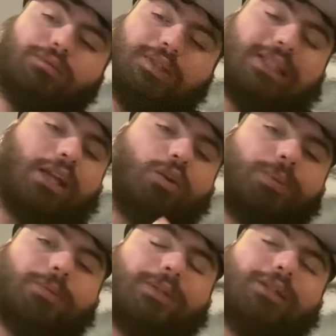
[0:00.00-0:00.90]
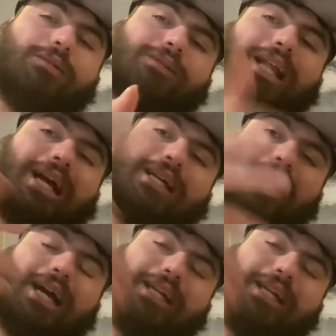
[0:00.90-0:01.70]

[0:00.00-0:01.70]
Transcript: Because not all people can go glah, glah,